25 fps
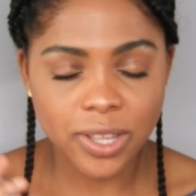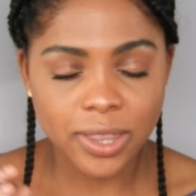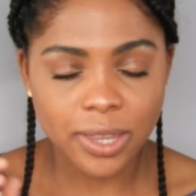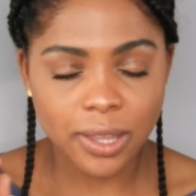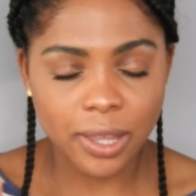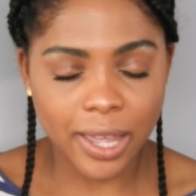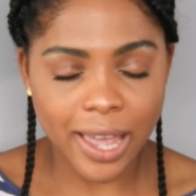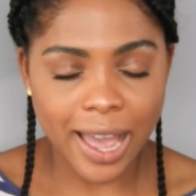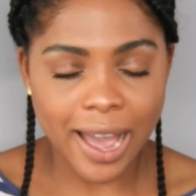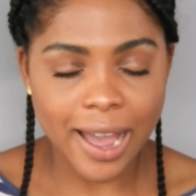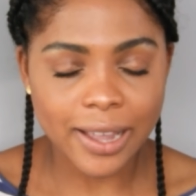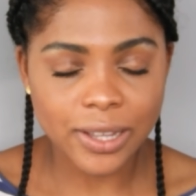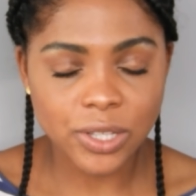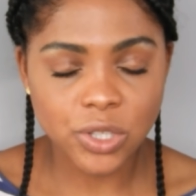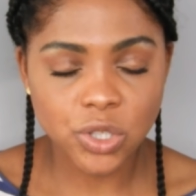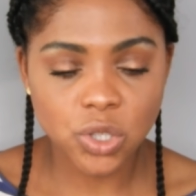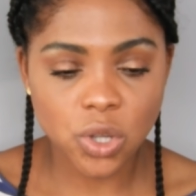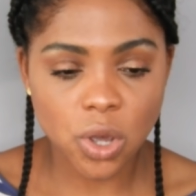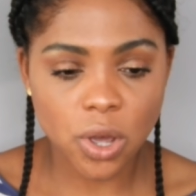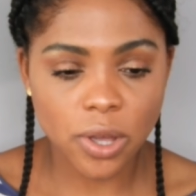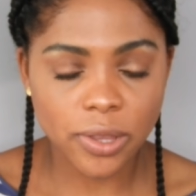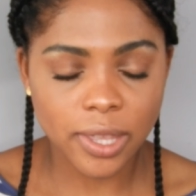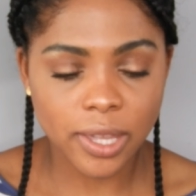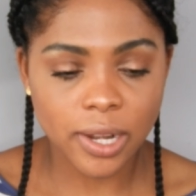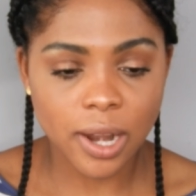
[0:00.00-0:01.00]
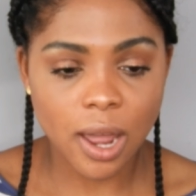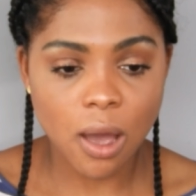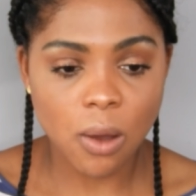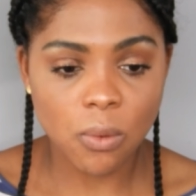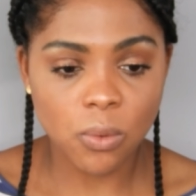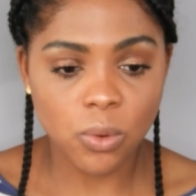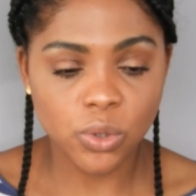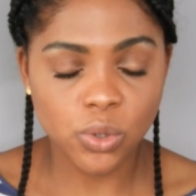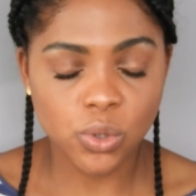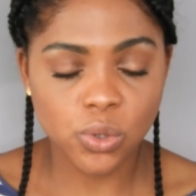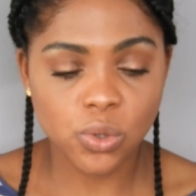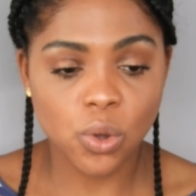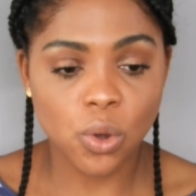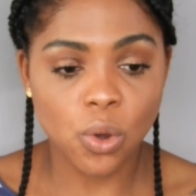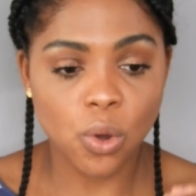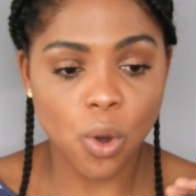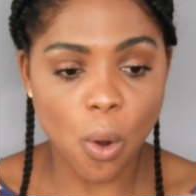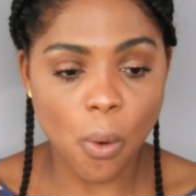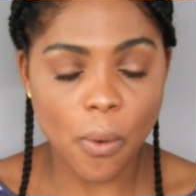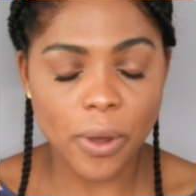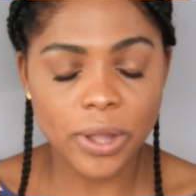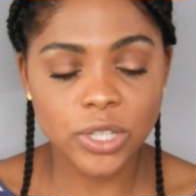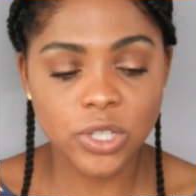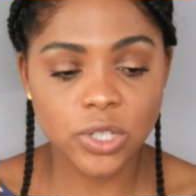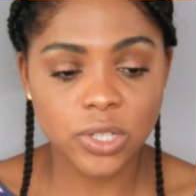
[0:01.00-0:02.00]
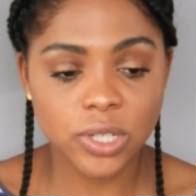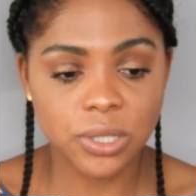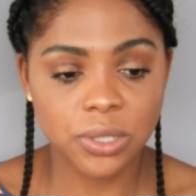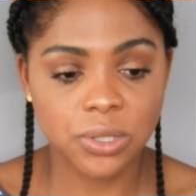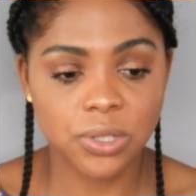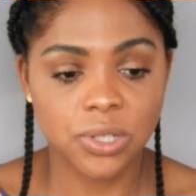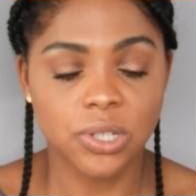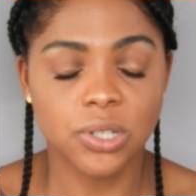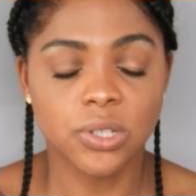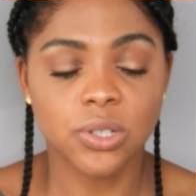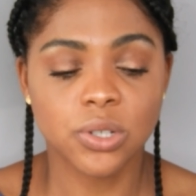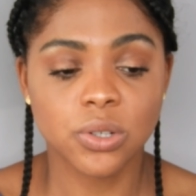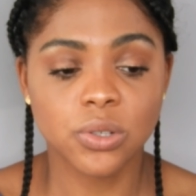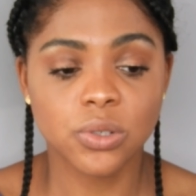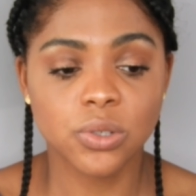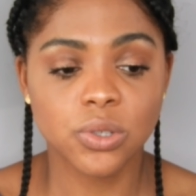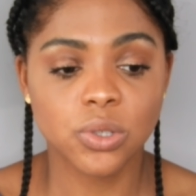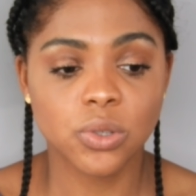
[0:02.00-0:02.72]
and the guy saw that I was going to the teacher,